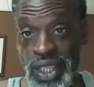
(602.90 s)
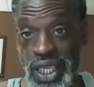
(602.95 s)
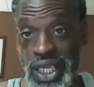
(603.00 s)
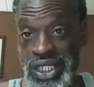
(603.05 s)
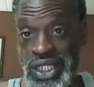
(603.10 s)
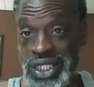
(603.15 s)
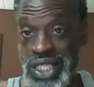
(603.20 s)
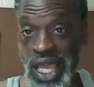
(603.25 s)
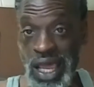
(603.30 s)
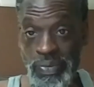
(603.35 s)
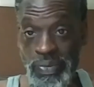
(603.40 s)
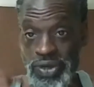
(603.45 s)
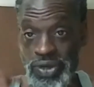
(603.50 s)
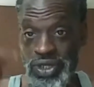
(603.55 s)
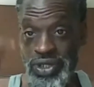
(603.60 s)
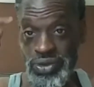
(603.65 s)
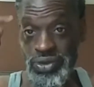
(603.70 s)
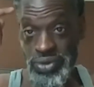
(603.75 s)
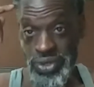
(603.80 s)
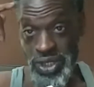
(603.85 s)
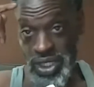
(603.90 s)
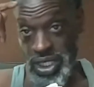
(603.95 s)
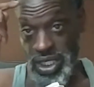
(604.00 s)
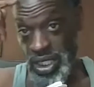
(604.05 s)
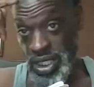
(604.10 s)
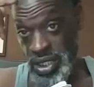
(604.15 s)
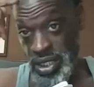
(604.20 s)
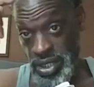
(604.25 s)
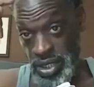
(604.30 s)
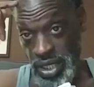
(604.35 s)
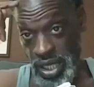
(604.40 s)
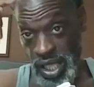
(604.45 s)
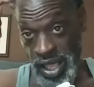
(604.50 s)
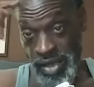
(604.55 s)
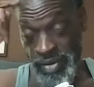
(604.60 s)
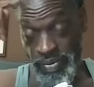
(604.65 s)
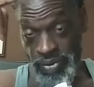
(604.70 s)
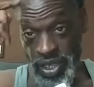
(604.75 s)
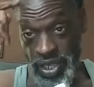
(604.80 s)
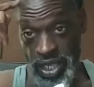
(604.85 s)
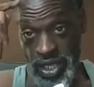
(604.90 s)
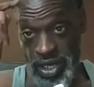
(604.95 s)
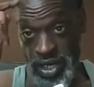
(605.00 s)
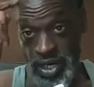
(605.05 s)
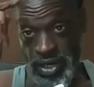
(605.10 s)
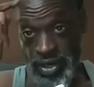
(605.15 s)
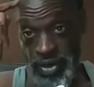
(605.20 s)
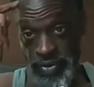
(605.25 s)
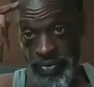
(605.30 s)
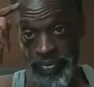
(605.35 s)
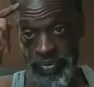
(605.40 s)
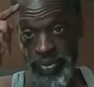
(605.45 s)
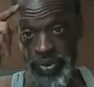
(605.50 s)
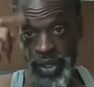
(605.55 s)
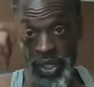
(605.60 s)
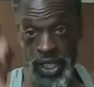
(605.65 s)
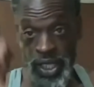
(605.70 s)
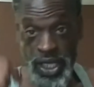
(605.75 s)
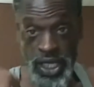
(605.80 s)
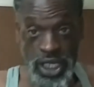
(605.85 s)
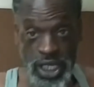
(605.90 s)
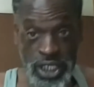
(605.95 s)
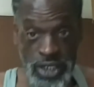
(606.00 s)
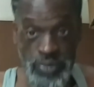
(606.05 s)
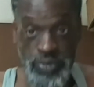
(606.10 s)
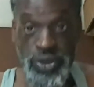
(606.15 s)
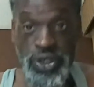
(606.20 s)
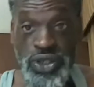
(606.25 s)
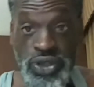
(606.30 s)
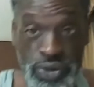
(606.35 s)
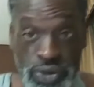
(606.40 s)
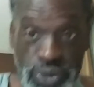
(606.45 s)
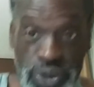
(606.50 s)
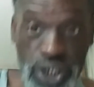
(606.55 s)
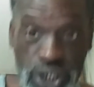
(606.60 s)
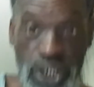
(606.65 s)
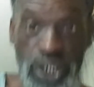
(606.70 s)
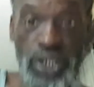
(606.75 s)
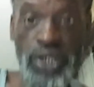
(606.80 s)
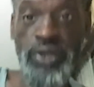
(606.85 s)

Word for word: is not produced up here. It's produced